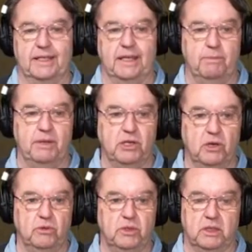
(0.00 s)
be
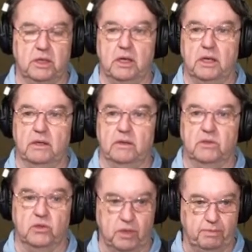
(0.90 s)
used
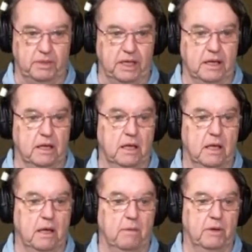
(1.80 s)
scripting,
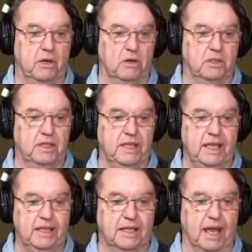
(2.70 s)
because
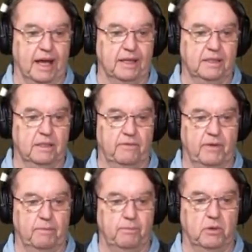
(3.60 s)
these guys, if
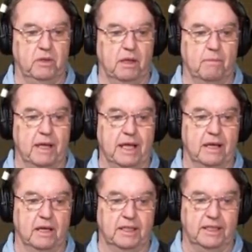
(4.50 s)
I put them in
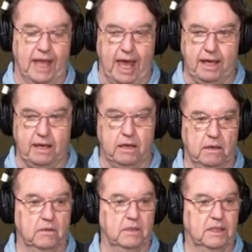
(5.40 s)
a stack
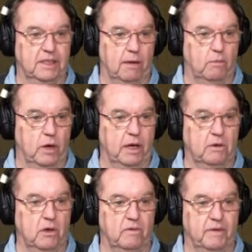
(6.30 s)
somewhere
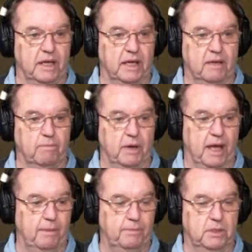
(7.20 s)
over here
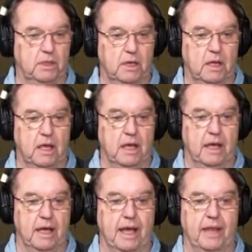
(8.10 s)
perhaps,
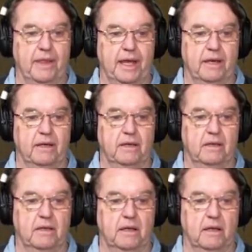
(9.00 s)
and then
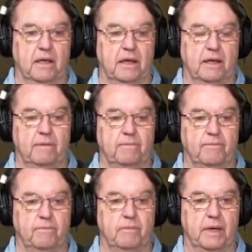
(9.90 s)

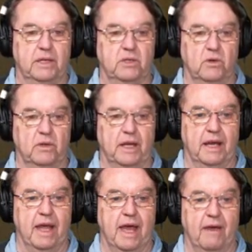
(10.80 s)
make sure that
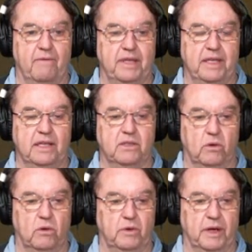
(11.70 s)
I have these
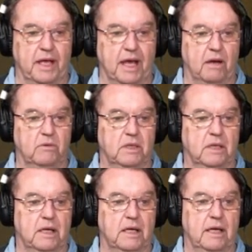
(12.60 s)
already out,
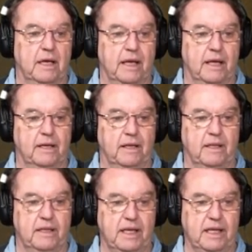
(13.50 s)
and
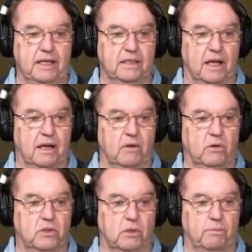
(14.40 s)
these I
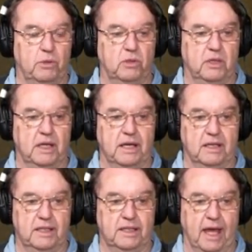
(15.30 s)
also put in
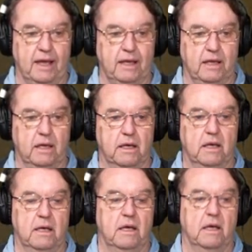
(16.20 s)
a stack,
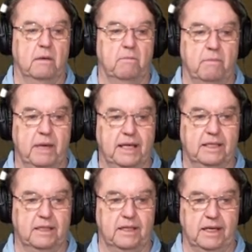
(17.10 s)

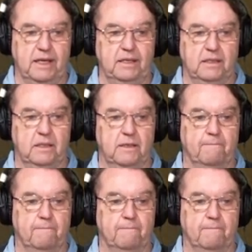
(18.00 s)
mix these,